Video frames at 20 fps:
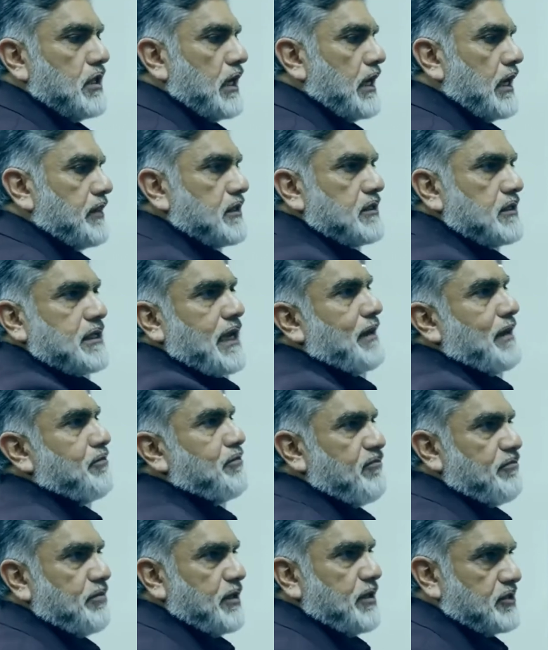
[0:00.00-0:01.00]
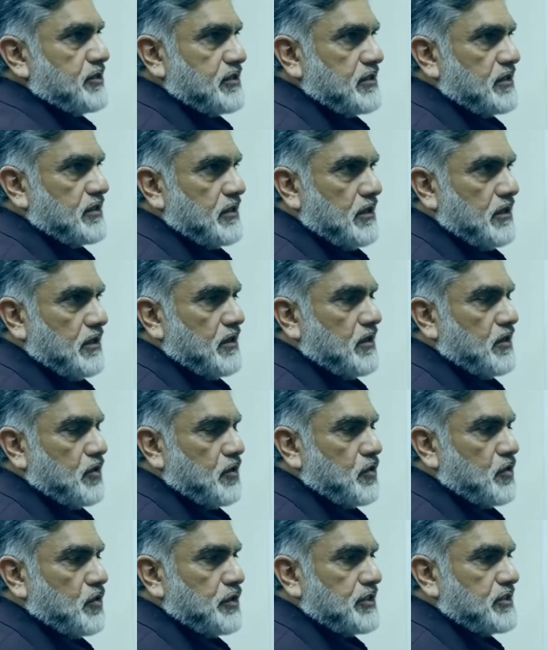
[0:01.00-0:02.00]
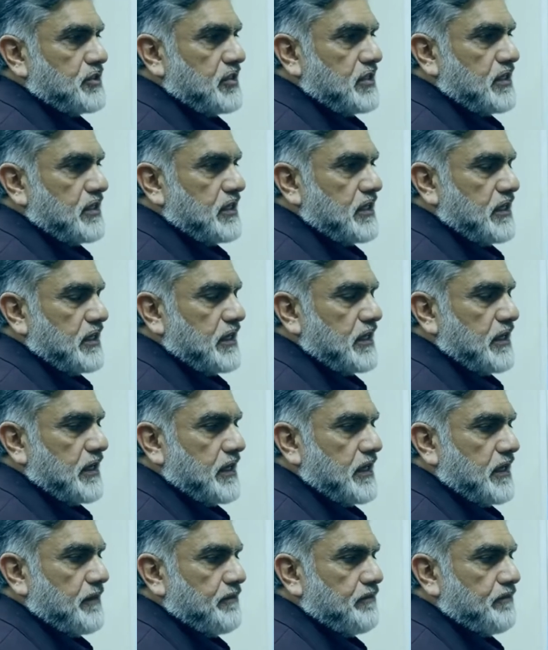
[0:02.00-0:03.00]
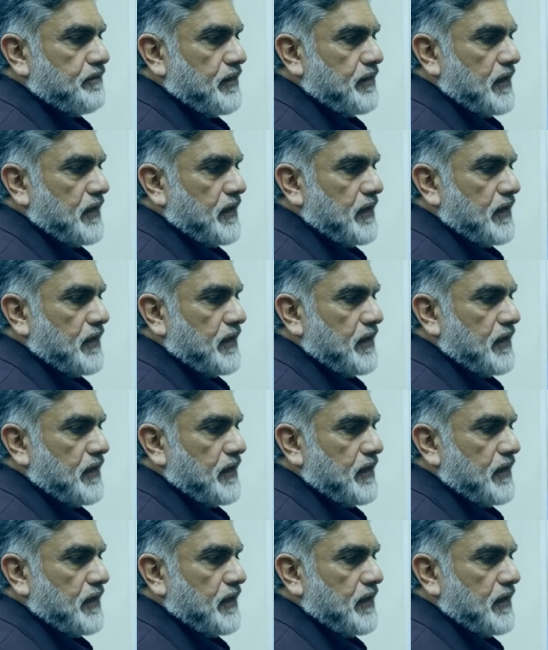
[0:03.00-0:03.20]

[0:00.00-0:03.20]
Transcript: and the type of person who is the